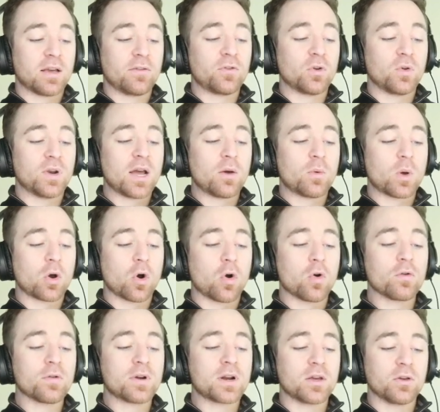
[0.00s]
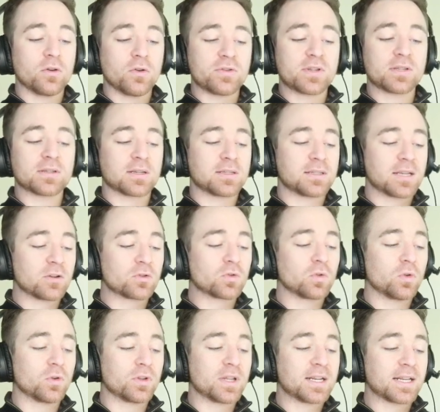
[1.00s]
If your network already uses a
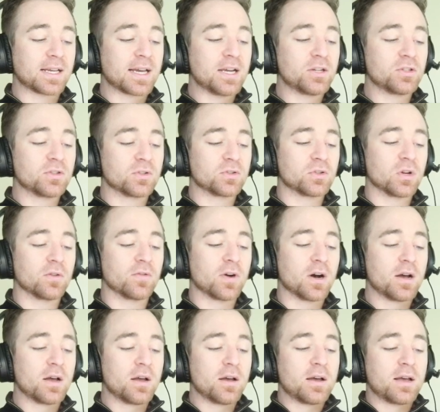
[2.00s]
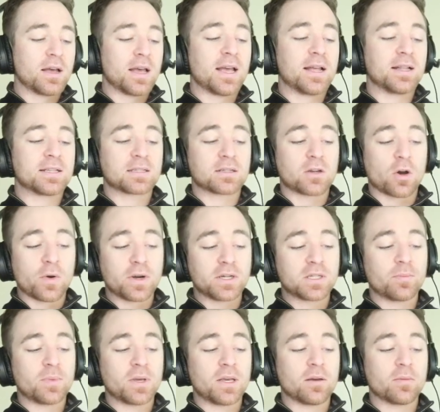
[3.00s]
central authentication server, it's going
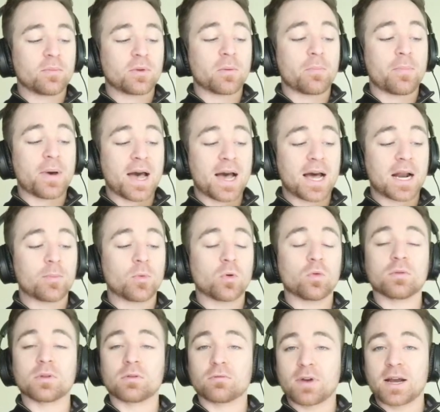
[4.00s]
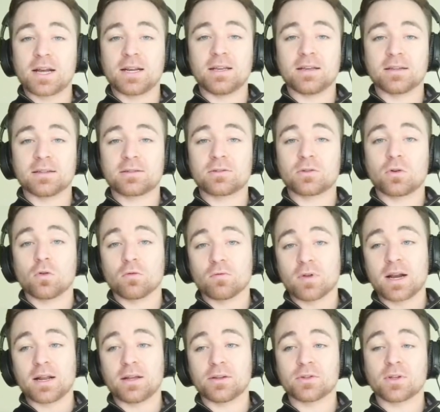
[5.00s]
to be compatible with Radius
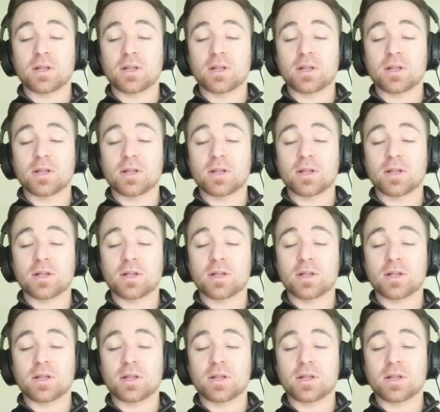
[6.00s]
already.